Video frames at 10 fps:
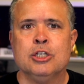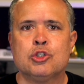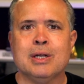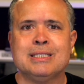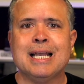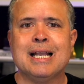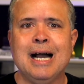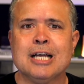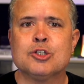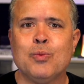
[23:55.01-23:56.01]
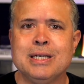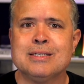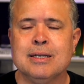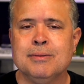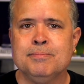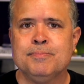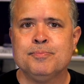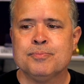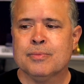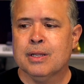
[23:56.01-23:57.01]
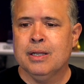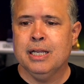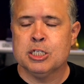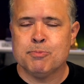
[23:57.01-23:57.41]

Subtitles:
Trust that God's wisdom is